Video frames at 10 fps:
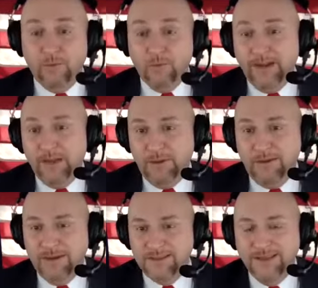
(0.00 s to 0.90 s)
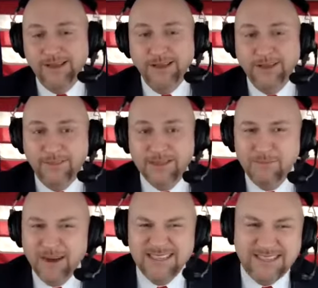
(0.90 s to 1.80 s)
read it because this
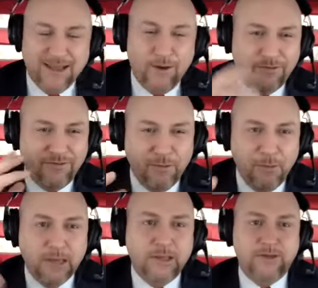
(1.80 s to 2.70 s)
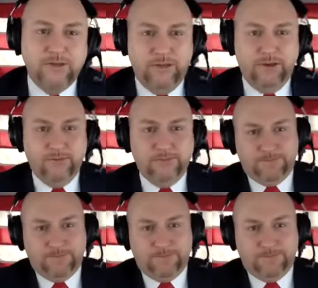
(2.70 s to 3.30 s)
might sound familiar to you.